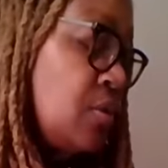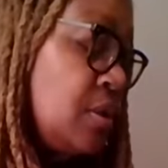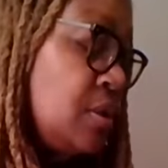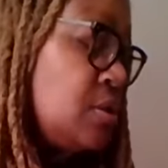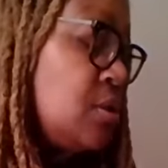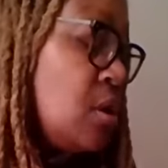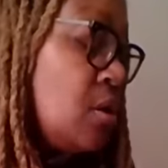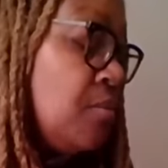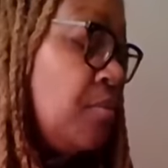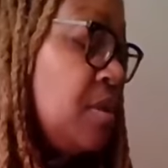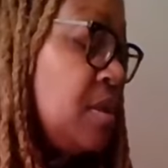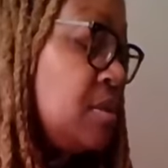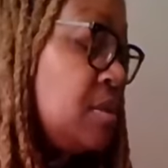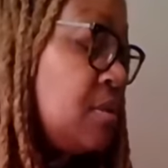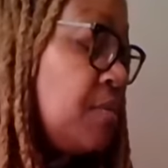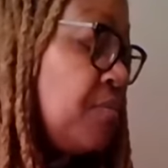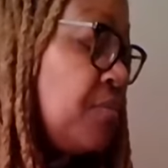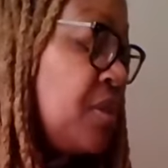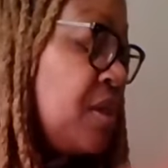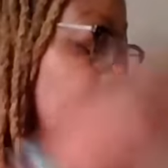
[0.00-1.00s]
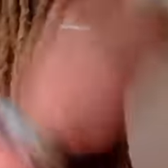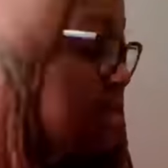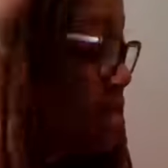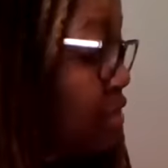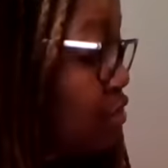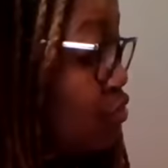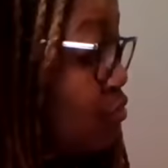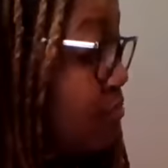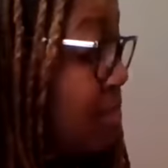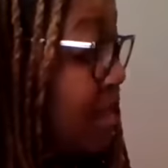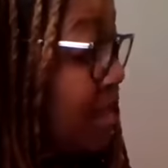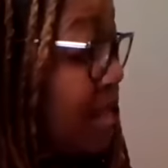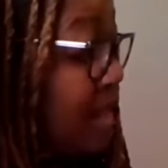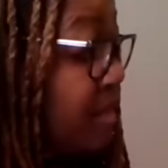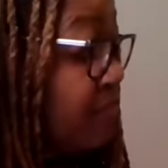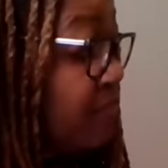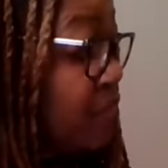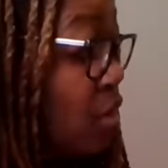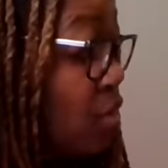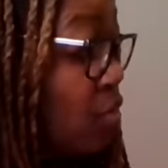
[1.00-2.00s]
there's going to be some things that you may not
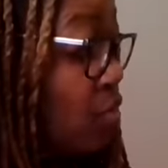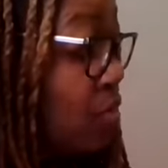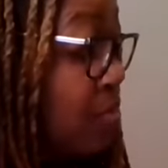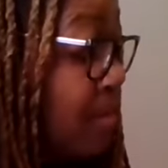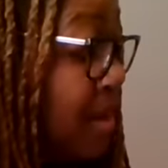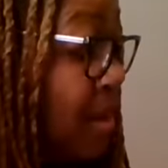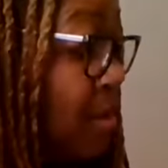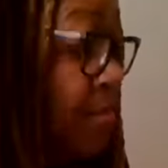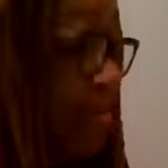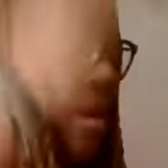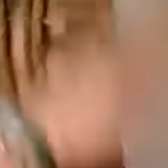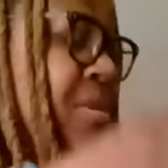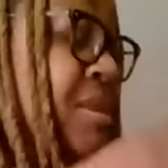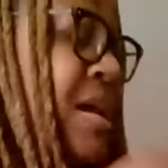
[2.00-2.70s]
have known about. Maybe